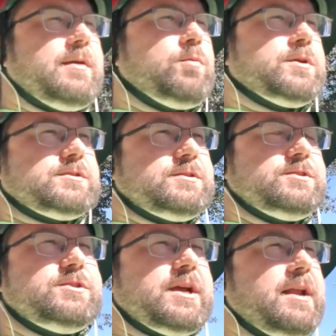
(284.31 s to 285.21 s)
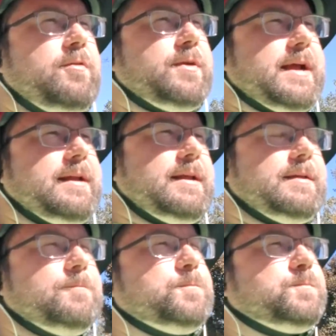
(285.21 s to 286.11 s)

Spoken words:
was generating